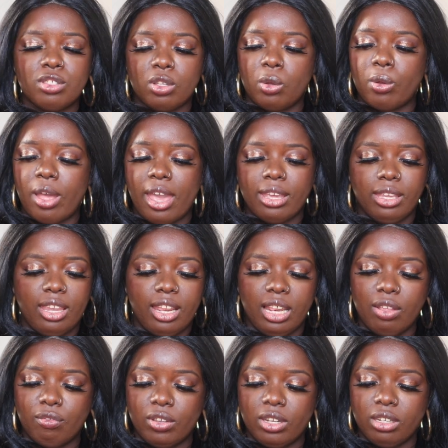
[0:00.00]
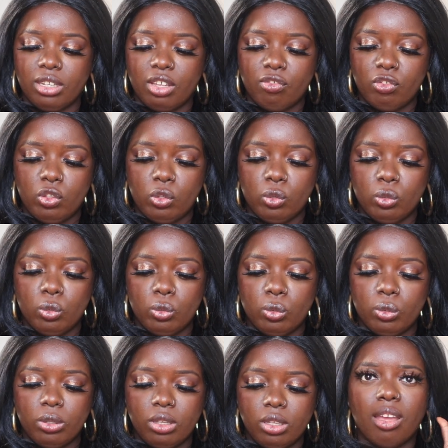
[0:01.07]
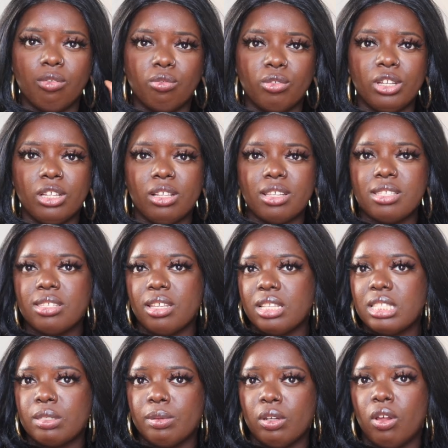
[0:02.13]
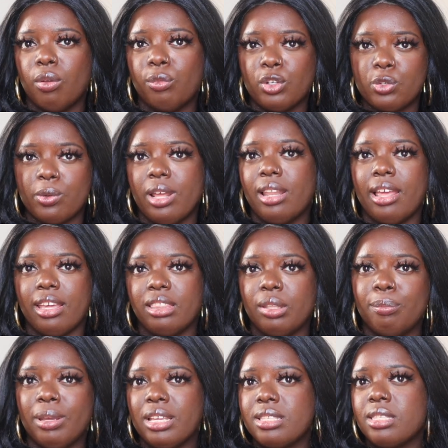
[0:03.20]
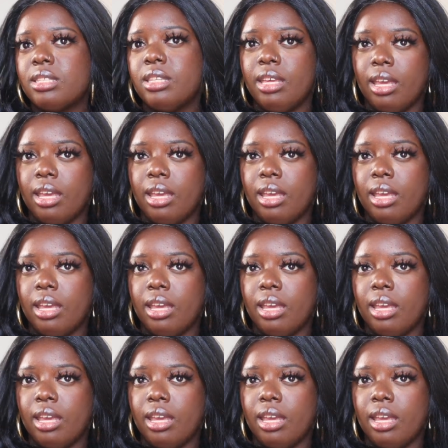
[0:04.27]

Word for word: So I can't even give you a real assessment on which one I like the best